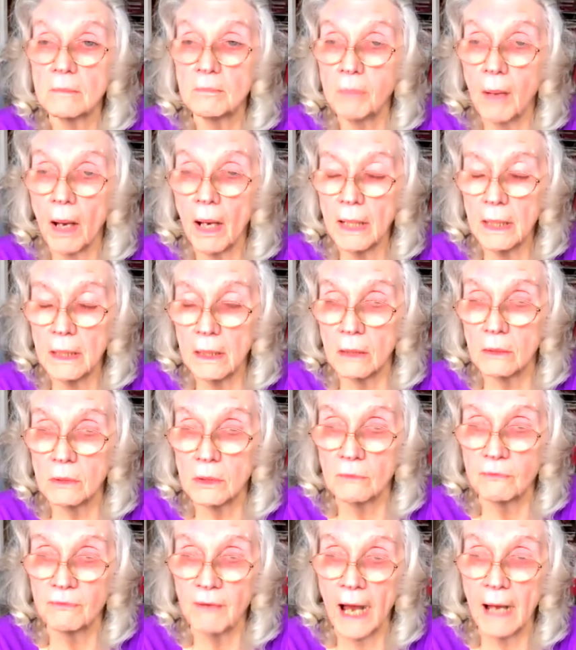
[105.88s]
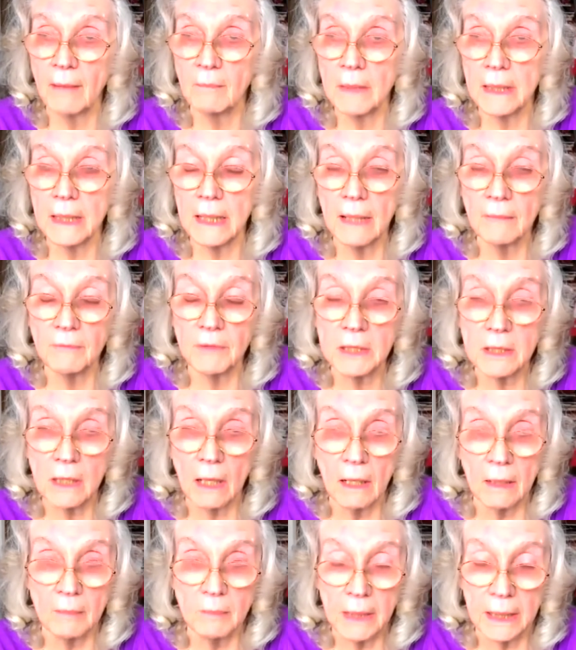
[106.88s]
by a local family every
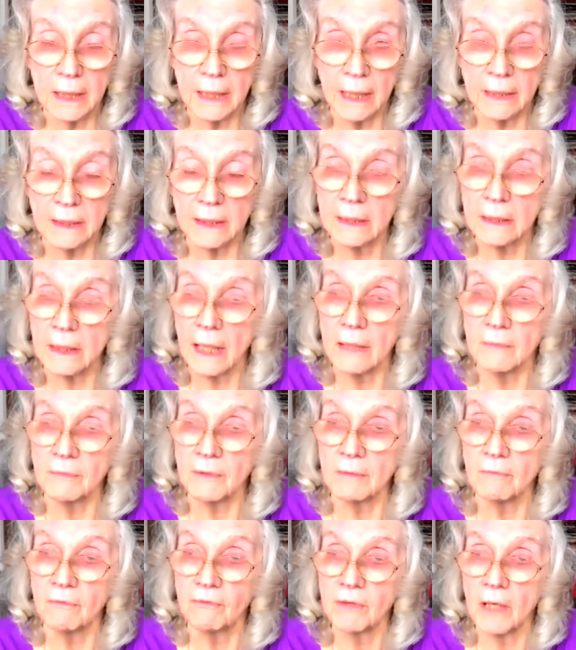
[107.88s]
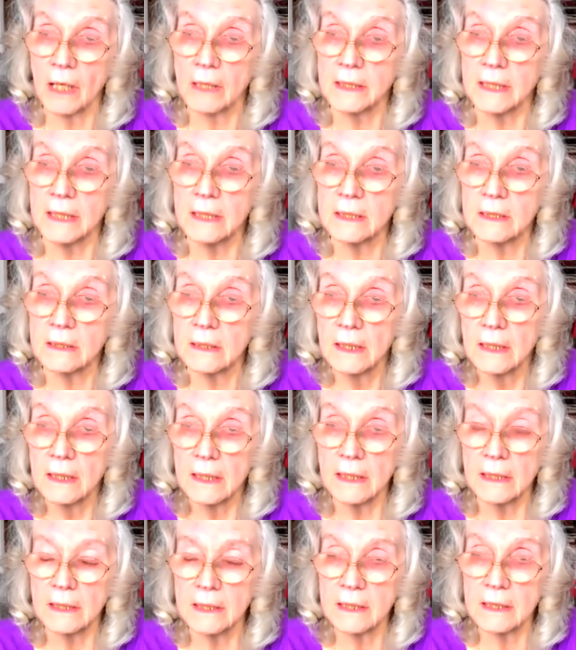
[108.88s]
time the Kennet and Avon flooded
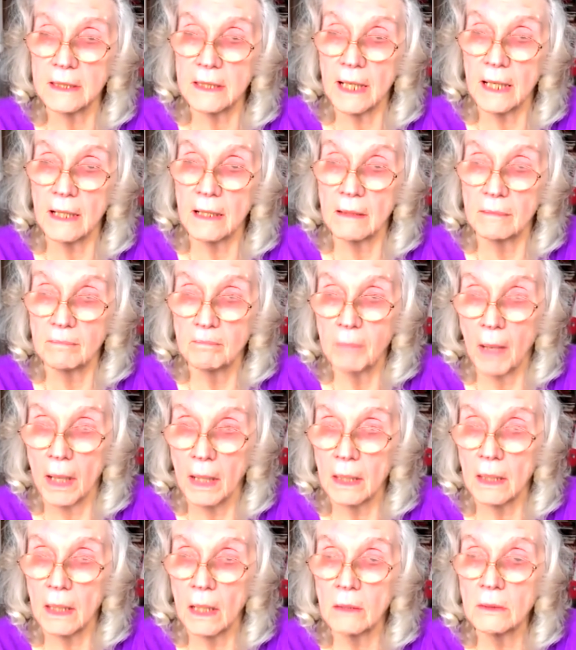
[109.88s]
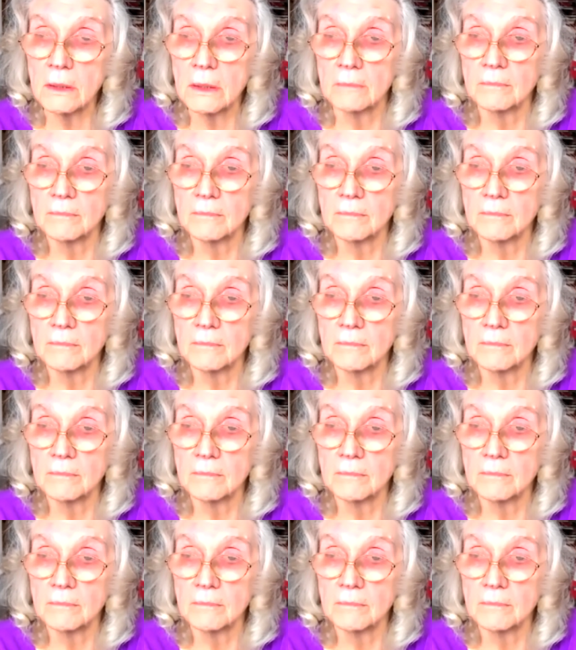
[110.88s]
into their bungalow,